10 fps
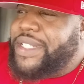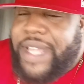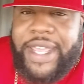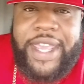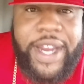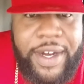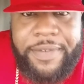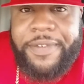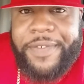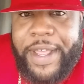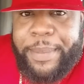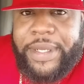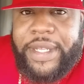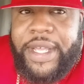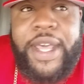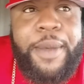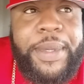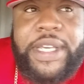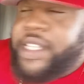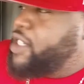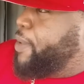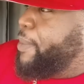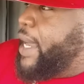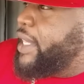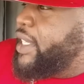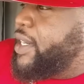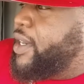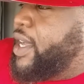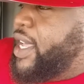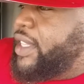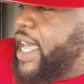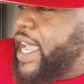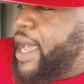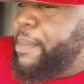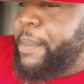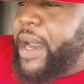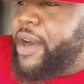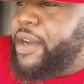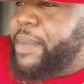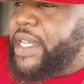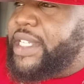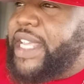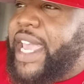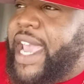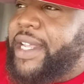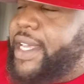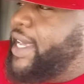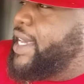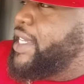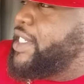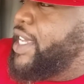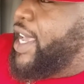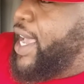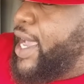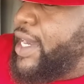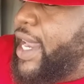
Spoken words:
take care of a family. Because there's people out there that got married because they had kids, and